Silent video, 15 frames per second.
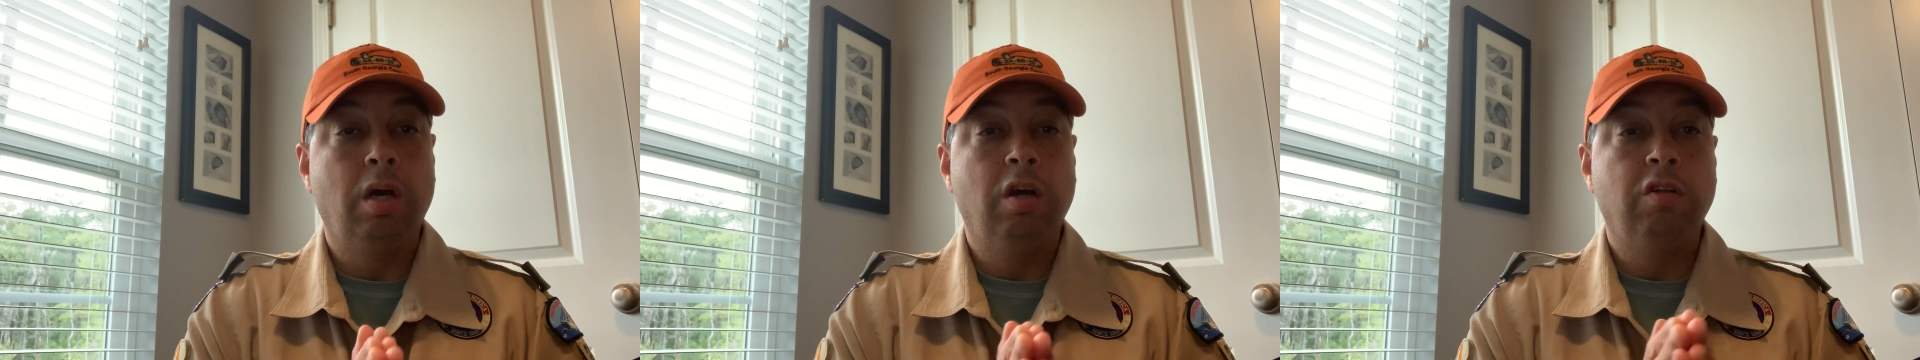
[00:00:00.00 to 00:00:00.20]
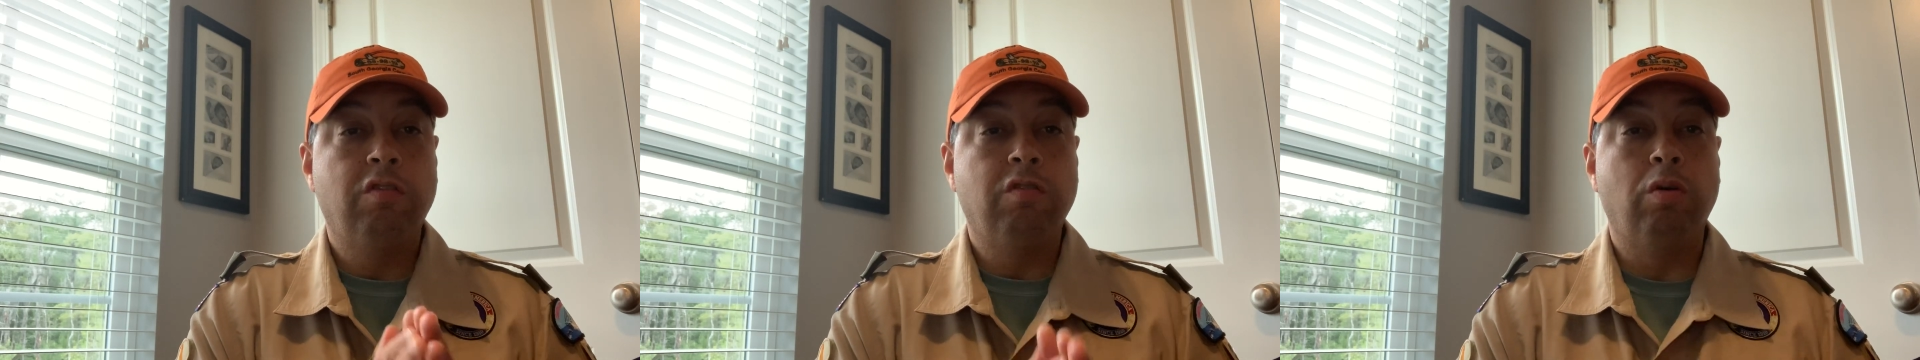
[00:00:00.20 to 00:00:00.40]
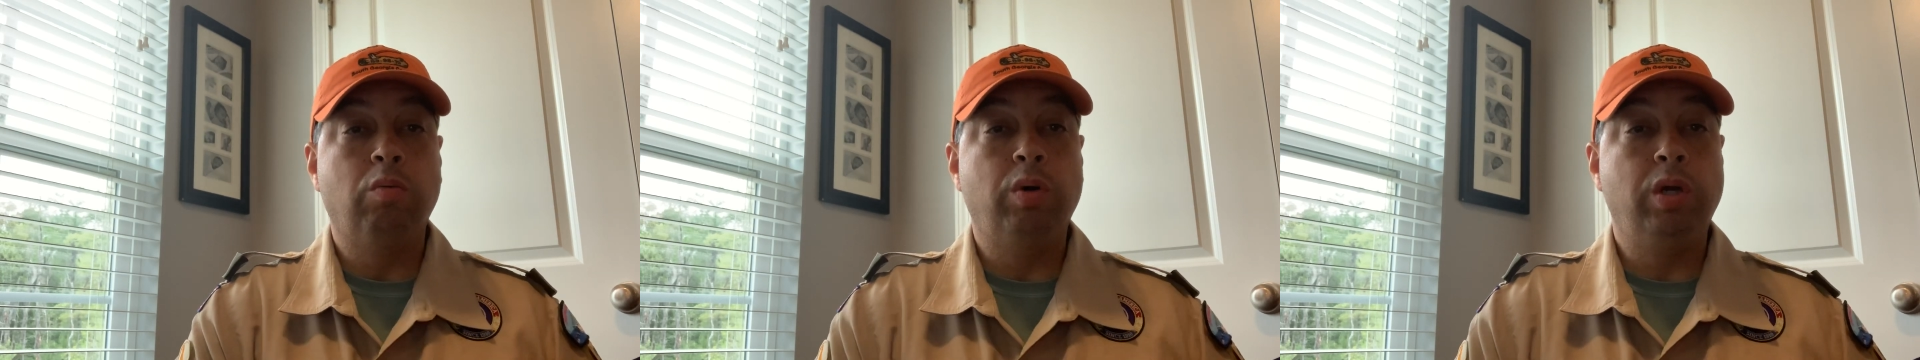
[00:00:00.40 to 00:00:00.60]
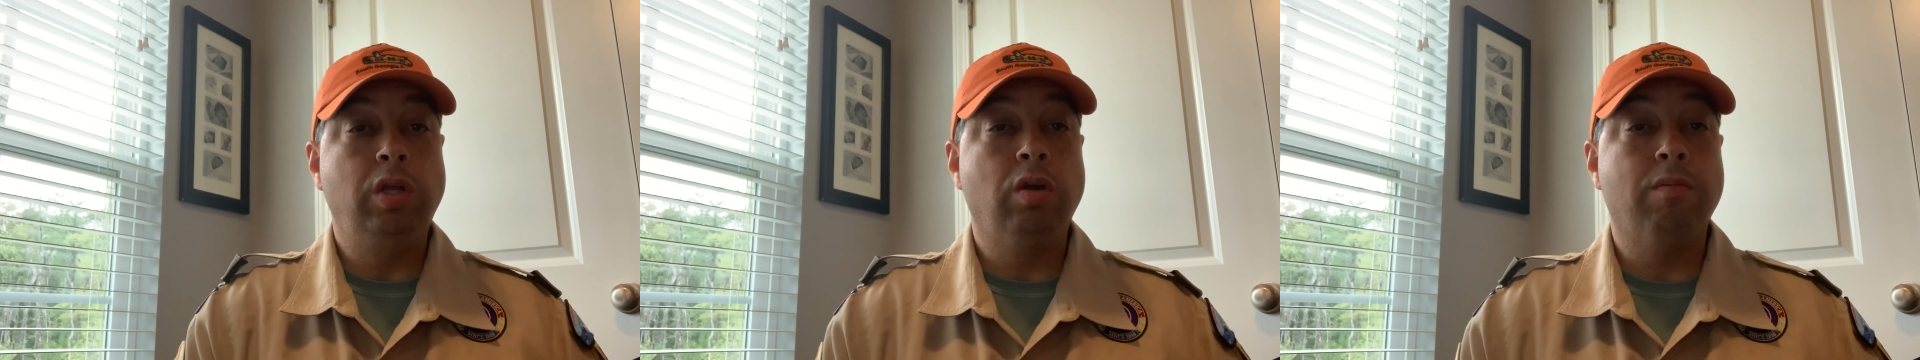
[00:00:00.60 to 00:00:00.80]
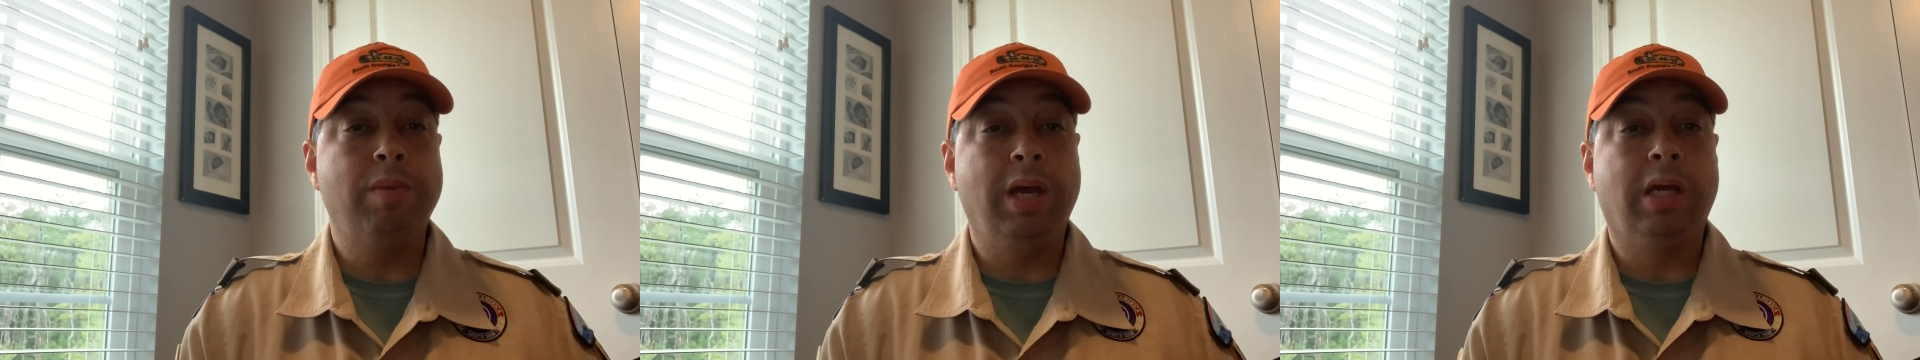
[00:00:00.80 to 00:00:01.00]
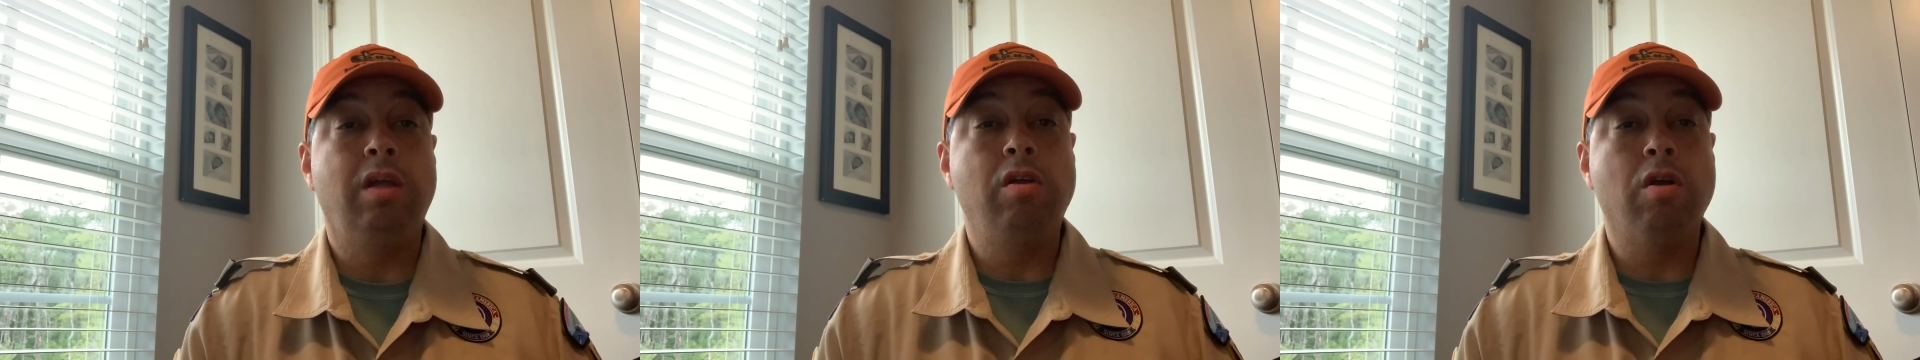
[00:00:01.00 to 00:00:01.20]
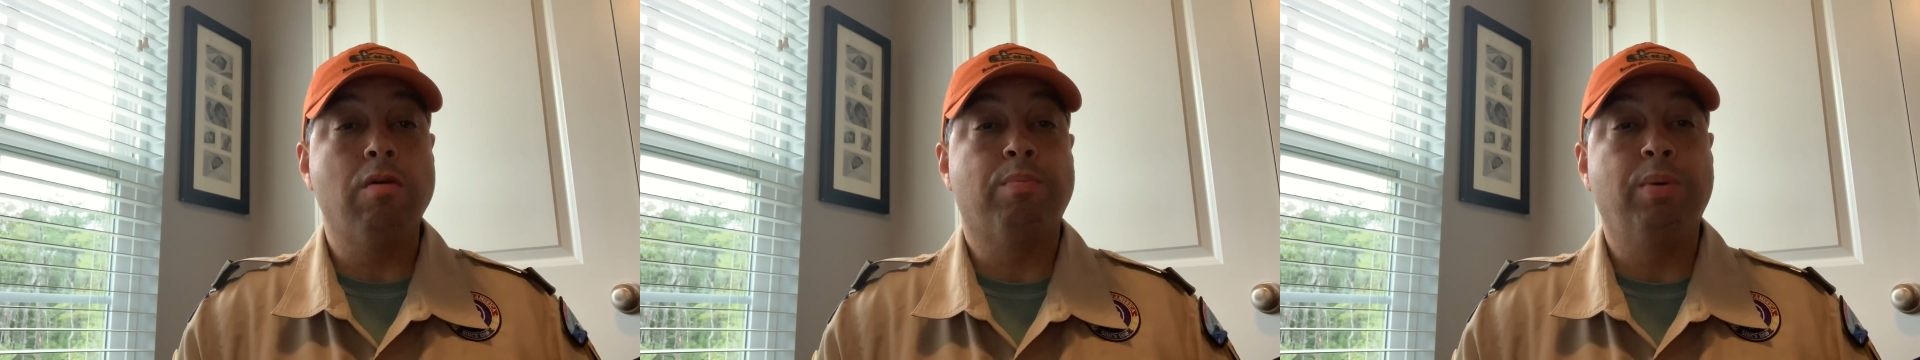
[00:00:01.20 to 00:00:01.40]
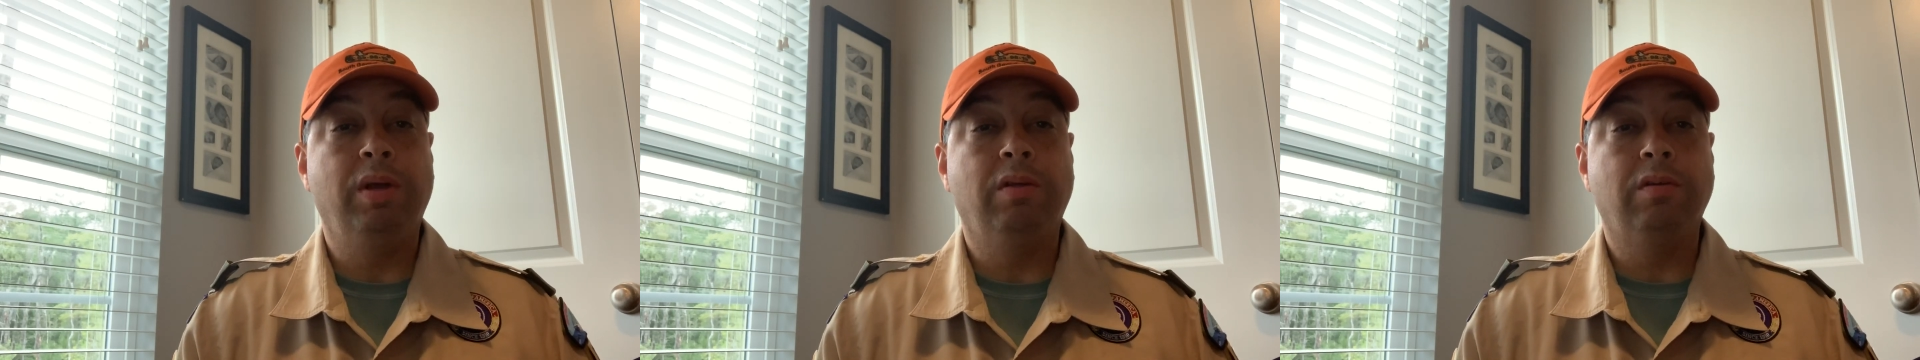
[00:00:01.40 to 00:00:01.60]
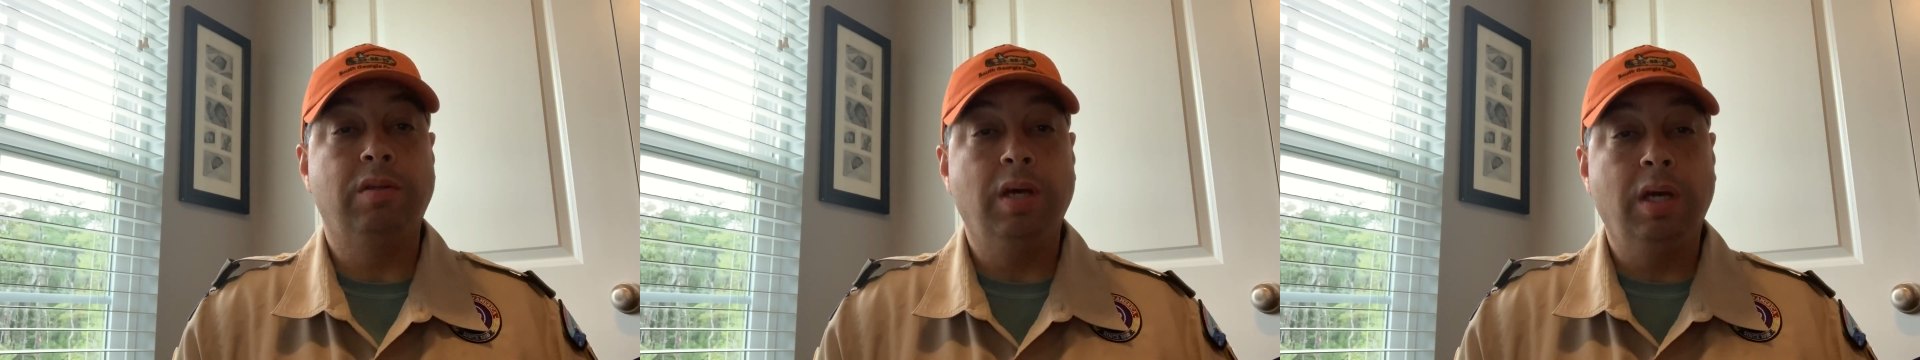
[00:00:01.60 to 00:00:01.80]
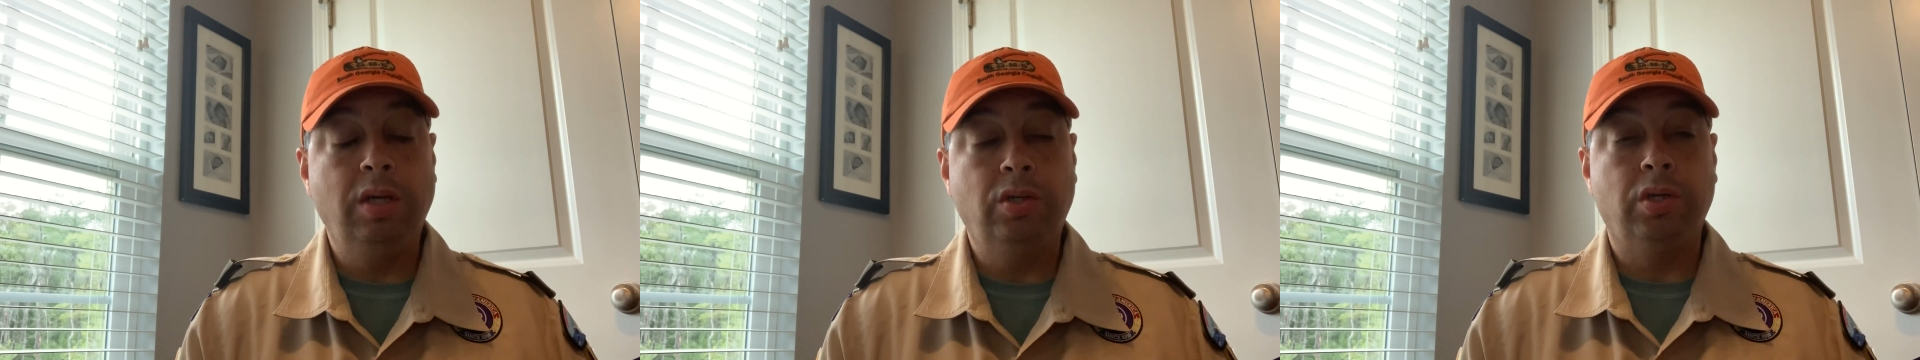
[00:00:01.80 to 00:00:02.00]
So when you're making your
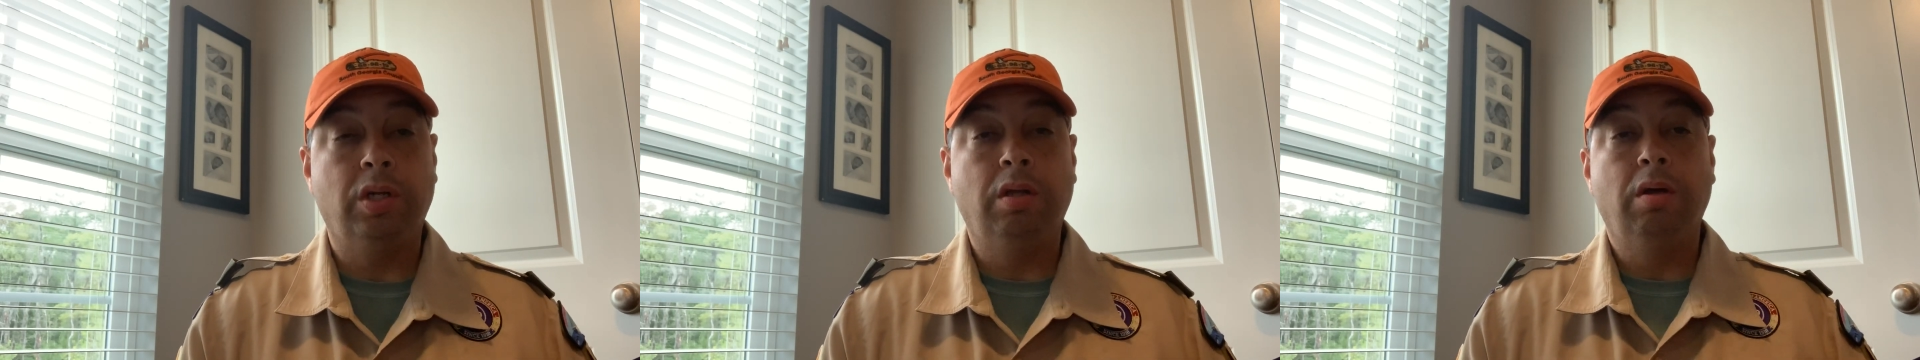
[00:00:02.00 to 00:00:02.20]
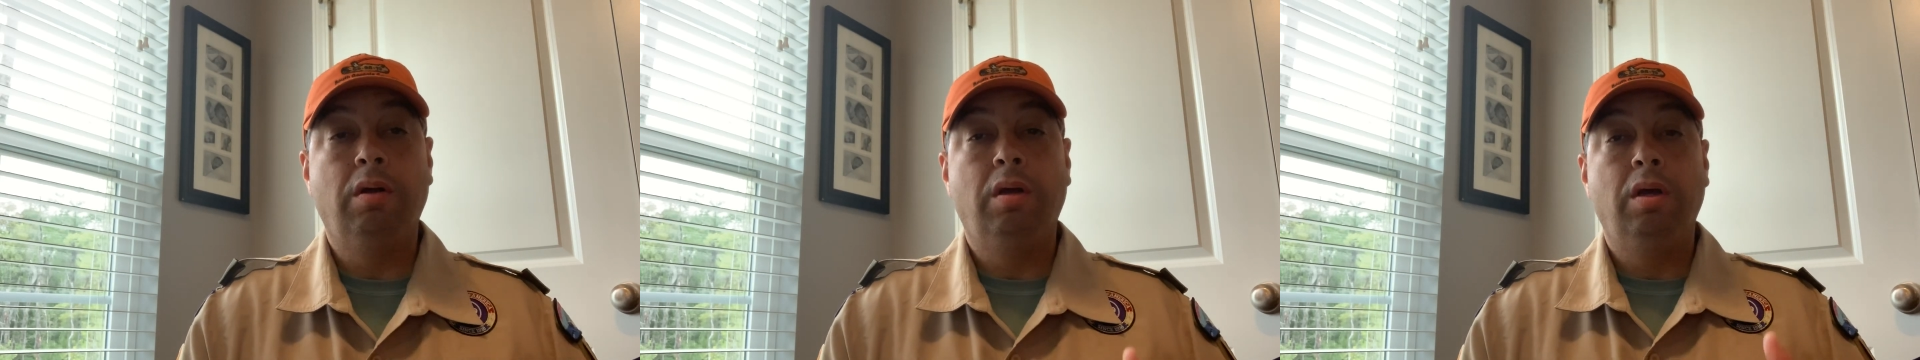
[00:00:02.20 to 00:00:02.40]
presentation,